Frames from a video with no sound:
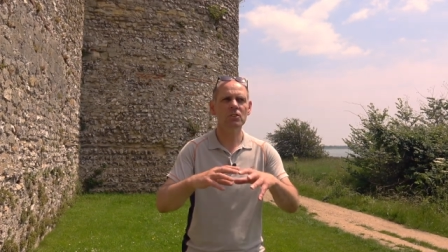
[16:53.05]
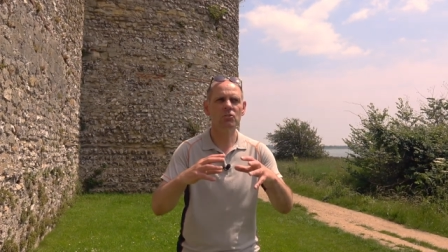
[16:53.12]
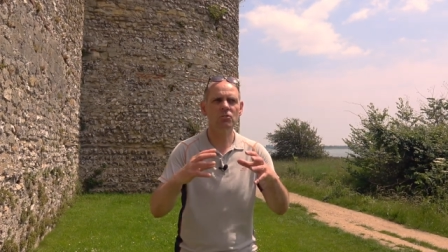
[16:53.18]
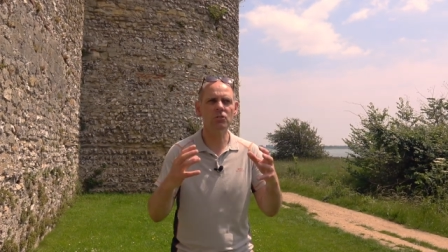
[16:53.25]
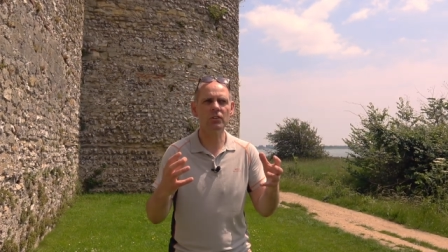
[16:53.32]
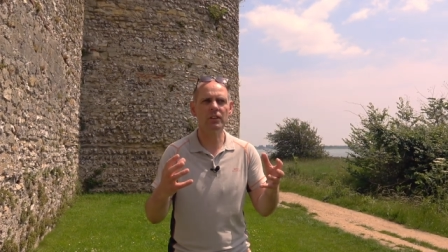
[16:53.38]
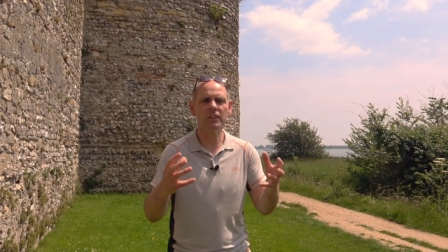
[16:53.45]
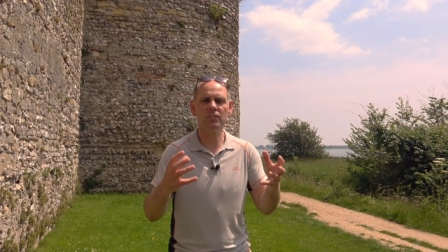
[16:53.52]

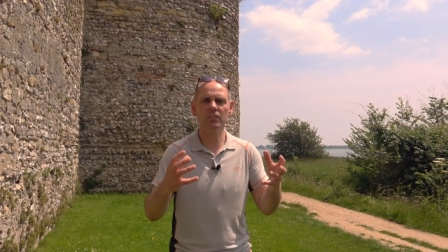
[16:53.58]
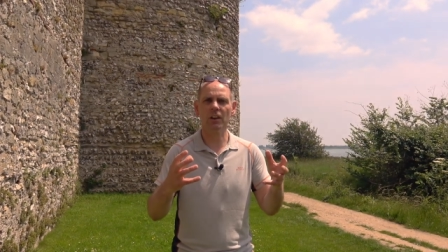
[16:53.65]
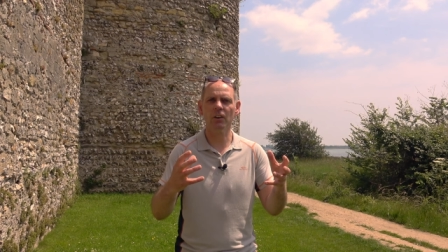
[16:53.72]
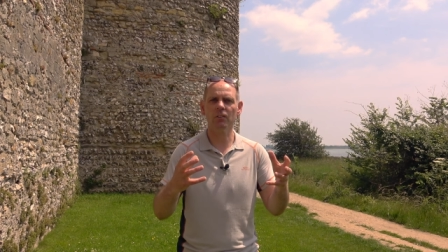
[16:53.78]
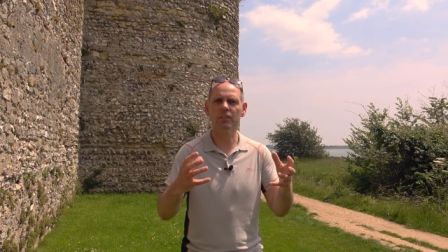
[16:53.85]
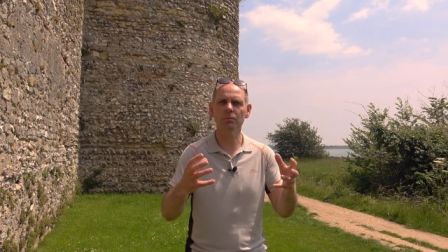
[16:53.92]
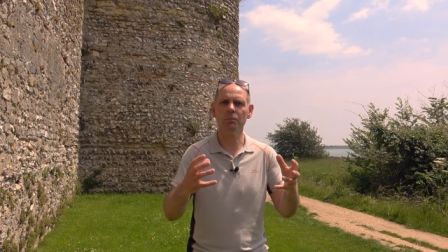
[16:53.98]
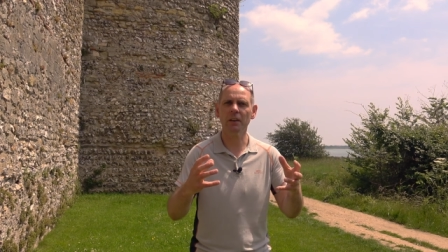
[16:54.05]
during this
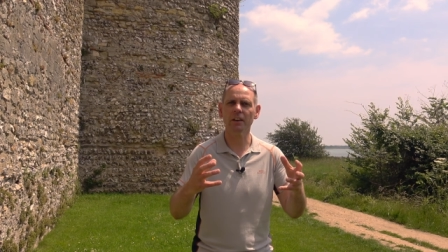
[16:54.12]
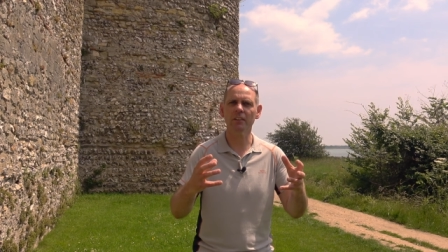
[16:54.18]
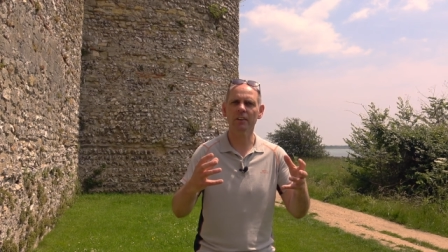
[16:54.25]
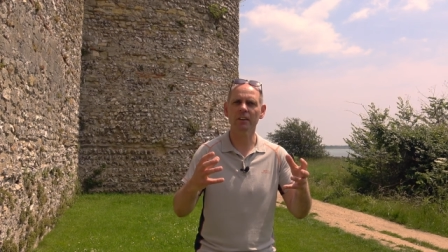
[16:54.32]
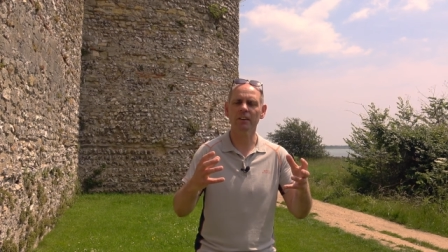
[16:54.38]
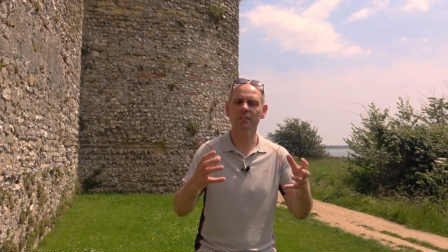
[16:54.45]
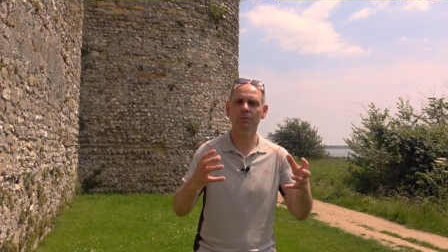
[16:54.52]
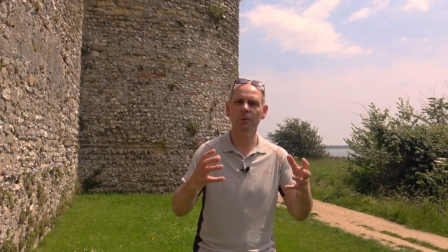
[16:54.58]
COVID
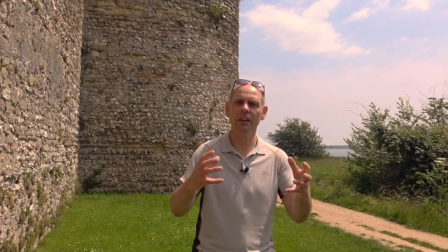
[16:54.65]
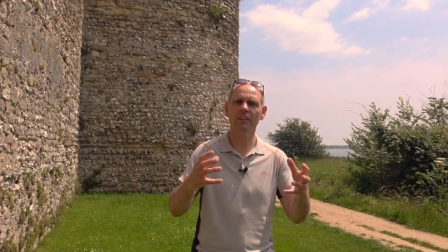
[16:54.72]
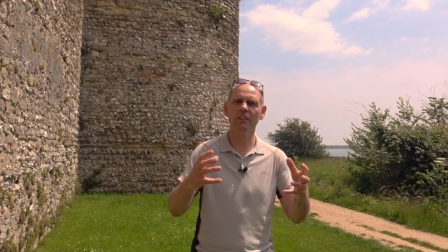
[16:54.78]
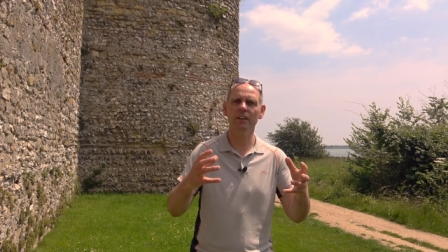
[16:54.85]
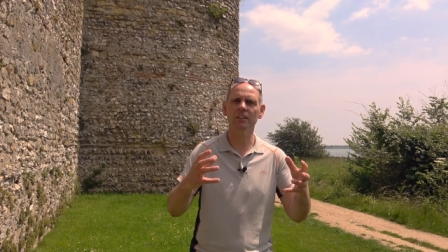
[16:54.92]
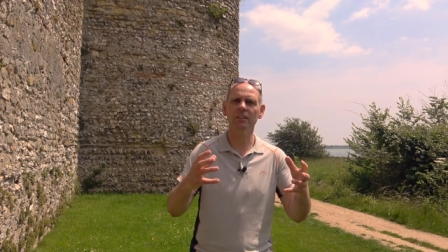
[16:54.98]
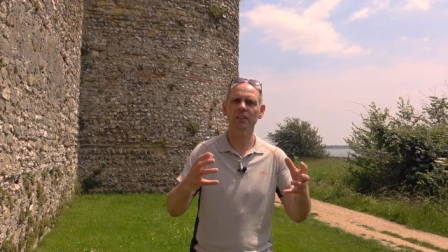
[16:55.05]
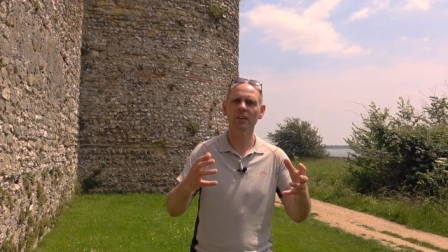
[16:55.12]

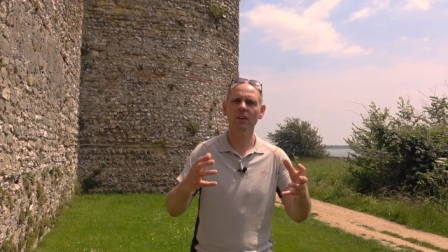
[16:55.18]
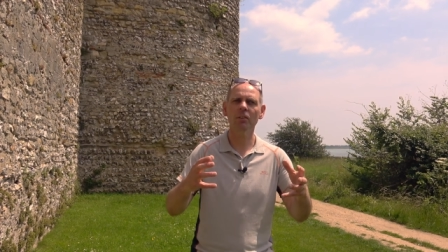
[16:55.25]
period.